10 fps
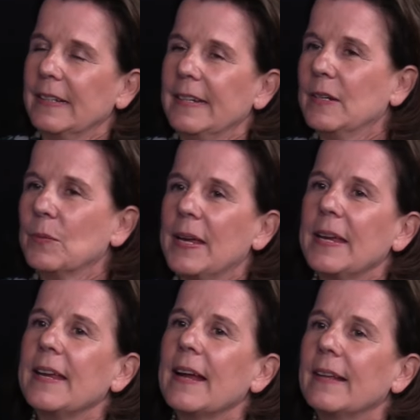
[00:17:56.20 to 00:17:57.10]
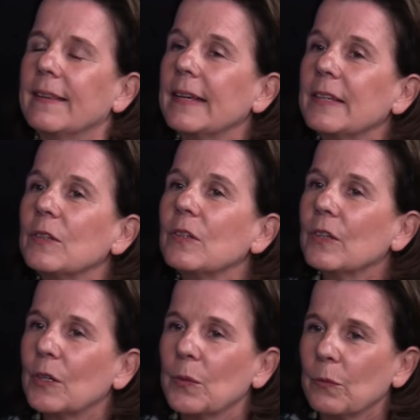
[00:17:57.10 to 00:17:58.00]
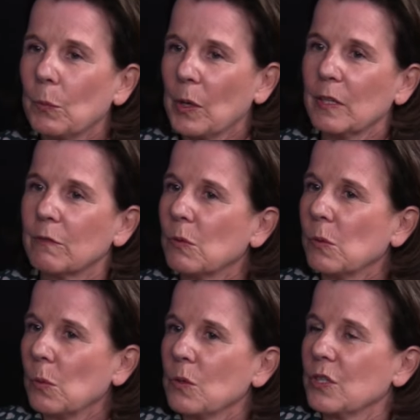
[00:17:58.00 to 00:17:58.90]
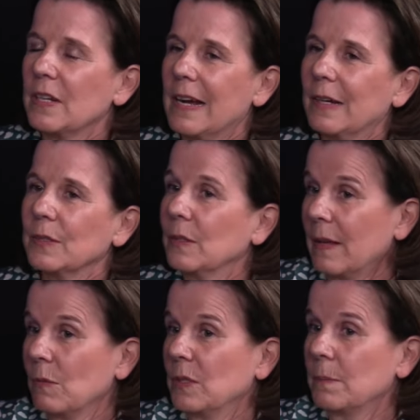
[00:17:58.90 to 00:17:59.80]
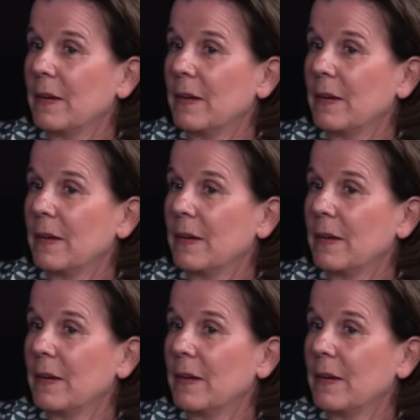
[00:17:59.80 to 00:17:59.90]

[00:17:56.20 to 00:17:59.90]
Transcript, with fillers: in a way. And then, you know, working for auction house, that was